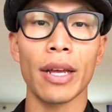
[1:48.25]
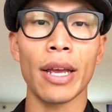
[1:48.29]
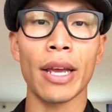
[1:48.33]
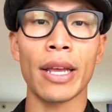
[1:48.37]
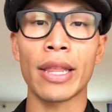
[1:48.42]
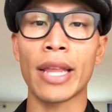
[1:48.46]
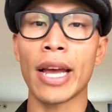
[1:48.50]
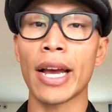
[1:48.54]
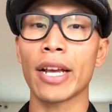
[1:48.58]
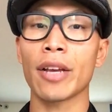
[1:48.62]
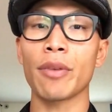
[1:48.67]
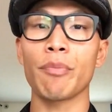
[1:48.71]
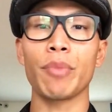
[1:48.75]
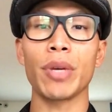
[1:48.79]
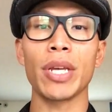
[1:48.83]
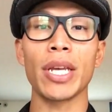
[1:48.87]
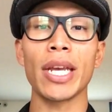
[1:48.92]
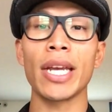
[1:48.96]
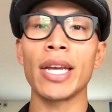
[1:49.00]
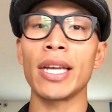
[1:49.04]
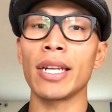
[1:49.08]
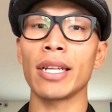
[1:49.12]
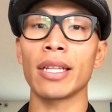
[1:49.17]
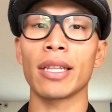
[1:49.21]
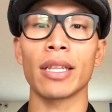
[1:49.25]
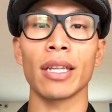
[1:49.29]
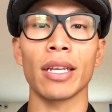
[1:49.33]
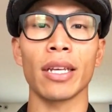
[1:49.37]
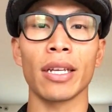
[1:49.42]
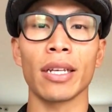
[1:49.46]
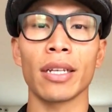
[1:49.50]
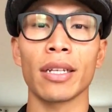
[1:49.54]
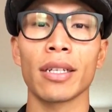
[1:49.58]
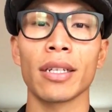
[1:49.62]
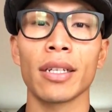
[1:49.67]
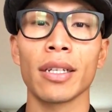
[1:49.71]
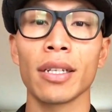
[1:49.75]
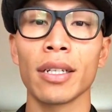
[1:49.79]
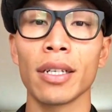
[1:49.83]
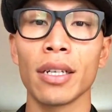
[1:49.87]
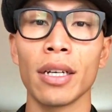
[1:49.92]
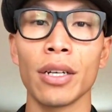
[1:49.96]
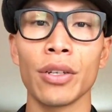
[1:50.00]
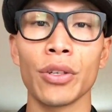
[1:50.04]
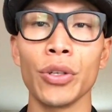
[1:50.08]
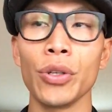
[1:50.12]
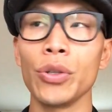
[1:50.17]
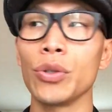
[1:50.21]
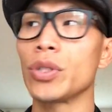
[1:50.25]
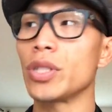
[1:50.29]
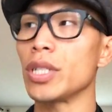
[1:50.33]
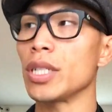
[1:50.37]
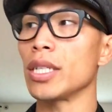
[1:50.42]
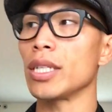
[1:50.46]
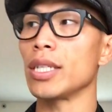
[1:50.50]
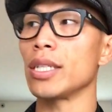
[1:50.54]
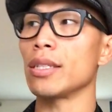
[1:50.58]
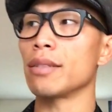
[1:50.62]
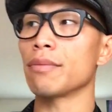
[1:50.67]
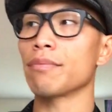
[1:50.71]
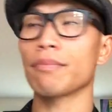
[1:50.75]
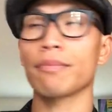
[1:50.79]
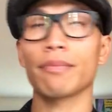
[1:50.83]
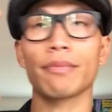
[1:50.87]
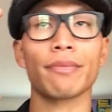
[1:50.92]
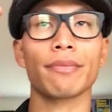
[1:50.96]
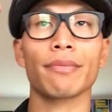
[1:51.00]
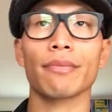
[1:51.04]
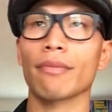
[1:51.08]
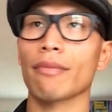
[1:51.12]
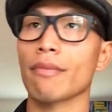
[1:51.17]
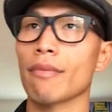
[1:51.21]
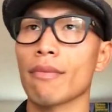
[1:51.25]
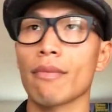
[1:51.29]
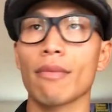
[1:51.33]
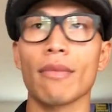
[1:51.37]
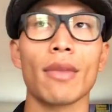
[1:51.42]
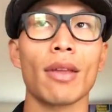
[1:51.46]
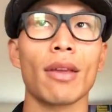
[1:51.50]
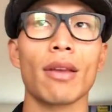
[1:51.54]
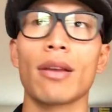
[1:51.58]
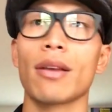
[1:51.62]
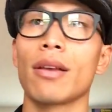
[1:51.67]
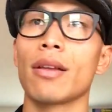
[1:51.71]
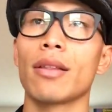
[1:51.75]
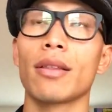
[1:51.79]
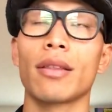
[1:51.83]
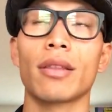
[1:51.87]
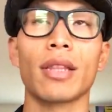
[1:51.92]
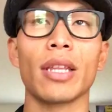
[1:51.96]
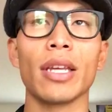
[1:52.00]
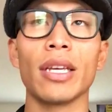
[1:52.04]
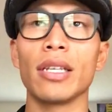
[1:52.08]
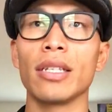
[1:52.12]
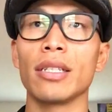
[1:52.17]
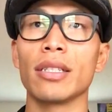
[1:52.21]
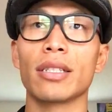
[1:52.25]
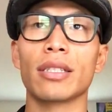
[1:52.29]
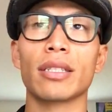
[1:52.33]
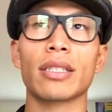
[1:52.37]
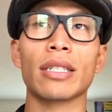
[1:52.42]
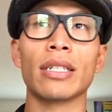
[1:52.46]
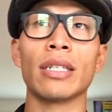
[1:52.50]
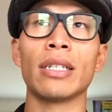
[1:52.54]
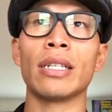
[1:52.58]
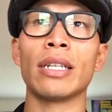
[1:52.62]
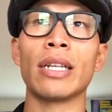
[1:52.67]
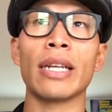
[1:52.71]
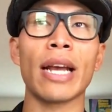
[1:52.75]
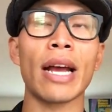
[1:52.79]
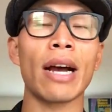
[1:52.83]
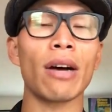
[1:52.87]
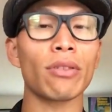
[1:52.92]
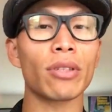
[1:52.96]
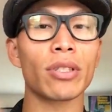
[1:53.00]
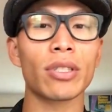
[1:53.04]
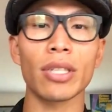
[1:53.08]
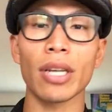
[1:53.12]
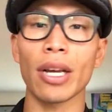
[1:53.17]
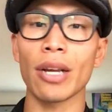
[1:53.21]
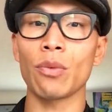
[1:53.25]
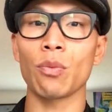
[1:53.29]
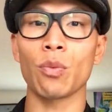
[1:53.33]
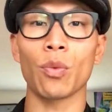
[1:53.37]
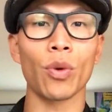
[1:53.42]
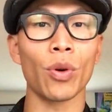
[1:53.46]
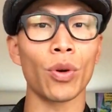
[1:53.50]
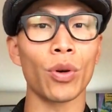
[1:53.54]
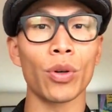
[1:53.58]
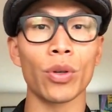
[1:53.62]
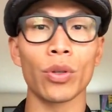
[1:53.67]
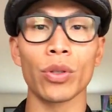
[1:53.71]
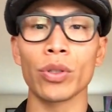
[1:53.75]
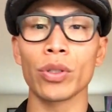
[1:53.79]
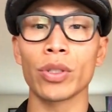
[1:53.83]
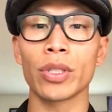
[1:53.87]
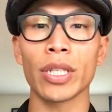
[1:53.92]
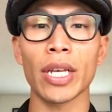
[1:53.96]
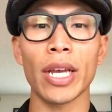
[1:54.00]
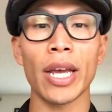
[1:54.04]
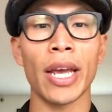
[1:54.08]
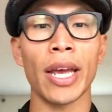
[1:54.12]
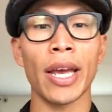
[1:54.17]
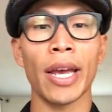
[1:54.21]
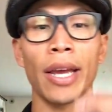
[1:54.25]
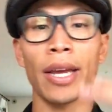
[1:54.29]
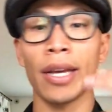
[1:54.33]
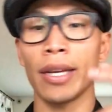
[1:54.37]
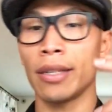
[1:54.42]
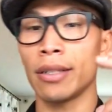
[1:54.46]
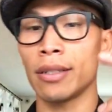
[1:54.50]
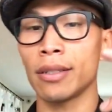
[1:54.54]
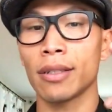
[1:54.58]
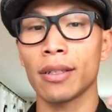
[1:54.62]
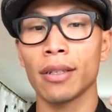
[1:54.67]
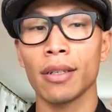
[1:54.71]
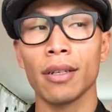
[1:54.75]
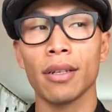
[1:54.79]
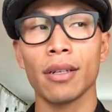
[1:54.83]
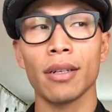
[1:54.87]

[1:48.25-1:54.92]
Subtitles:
And that can be anything, using things in the outside world and